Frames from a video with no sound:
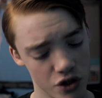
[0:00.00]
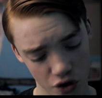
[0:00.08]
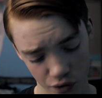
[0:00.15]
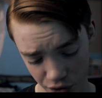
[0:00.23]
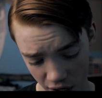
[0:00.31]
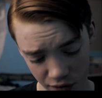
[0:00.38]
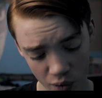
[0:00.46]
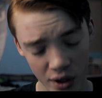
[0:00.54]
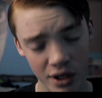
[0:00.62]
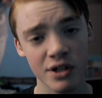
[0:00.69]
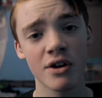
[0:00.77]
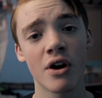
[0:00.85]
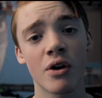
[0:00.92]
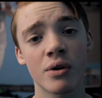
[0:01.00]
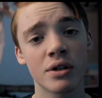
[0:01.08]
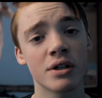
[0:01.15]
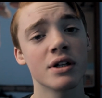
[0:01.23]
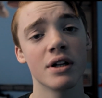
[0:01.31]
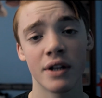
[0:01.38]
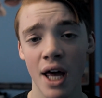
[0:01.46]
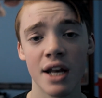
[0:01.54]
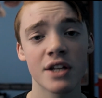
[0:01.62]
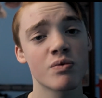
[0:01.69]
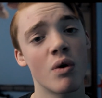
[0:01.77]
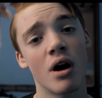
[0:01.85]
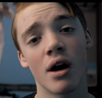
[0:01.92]
So if you ever wanted to know, that
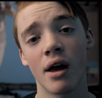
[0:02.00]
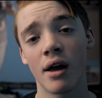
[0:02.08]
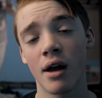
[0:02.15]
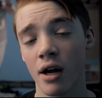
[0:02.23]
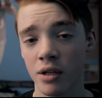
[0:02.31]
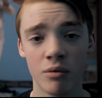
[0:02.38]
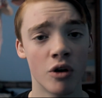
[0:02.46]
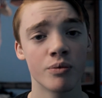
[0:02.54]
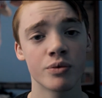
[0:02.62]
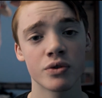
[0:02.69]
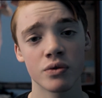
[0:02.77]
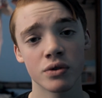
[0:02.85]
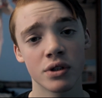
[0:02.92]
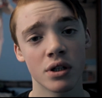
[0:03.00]
is why I am homeschooled.